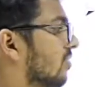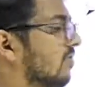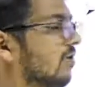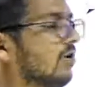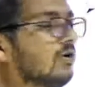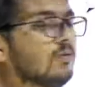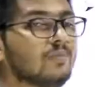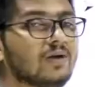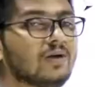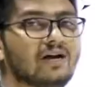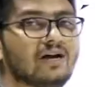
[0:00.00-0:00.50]
the
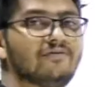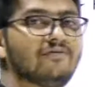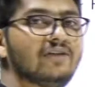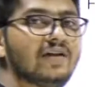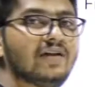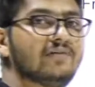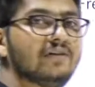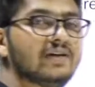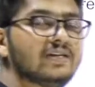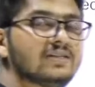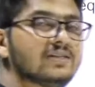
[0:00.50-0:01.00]
formula,
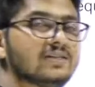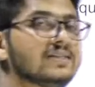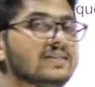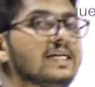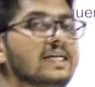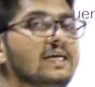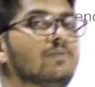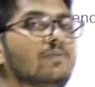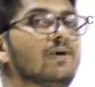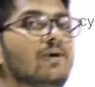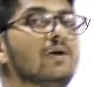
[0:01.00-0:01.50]
frequency is
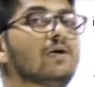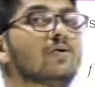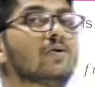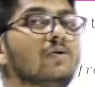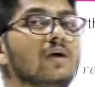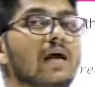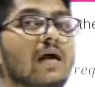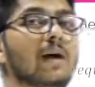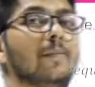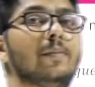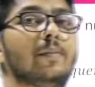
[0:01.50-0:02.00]
equal
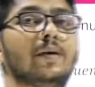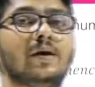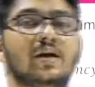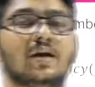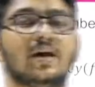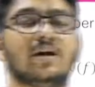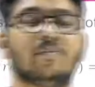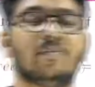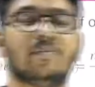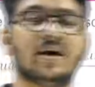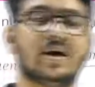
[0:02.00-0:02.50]
to capital N